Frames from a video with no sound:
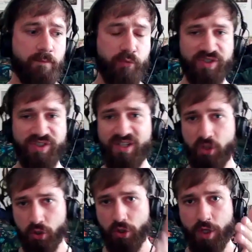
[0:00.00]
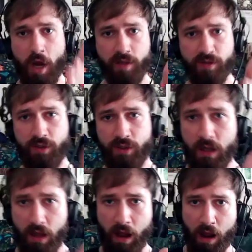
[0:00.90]
precision cut,
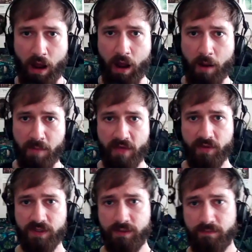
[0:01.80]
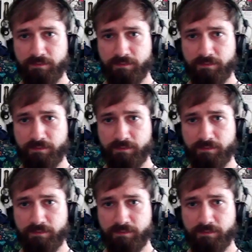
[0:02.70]
our method.